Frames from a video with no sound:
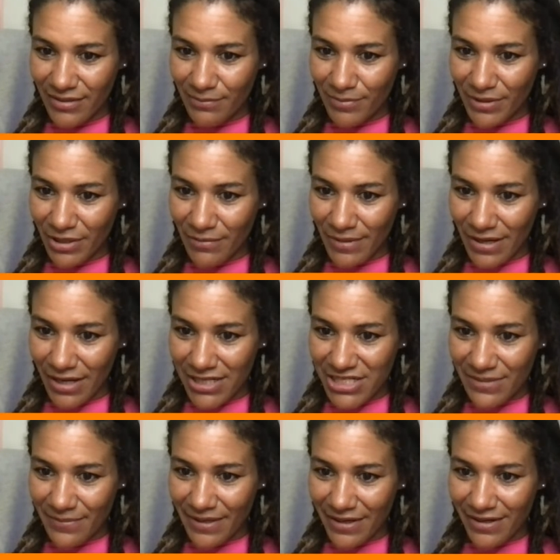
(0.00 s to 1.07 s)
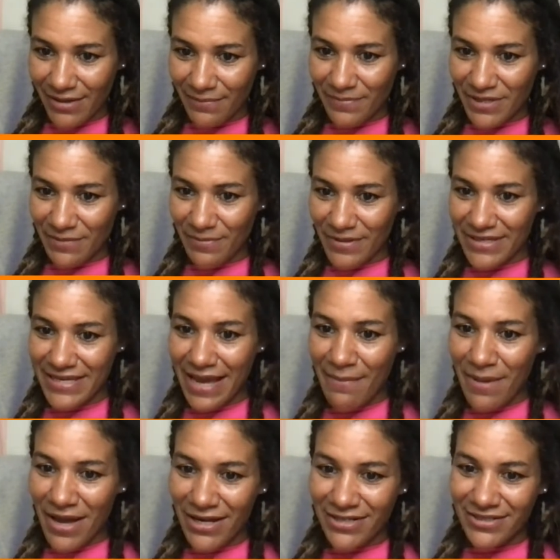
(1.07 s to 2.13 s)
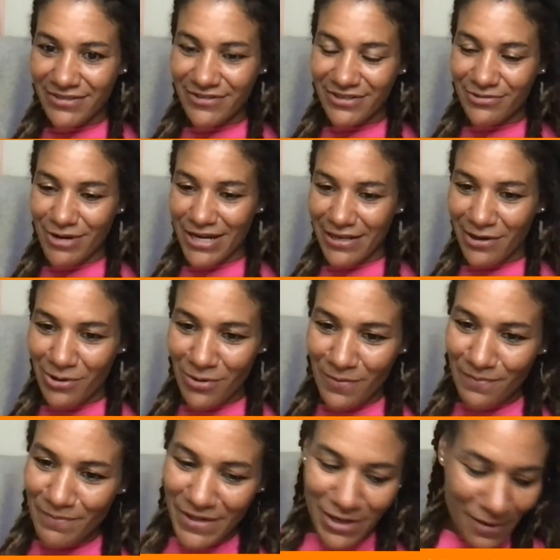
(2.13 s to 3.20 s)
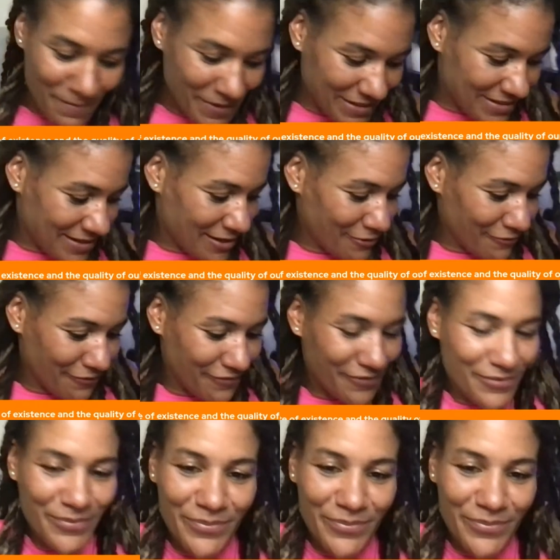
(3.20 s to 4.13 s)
Pick up all Jamaican people. Yeah, man, Guadeloupe, pick up yourself.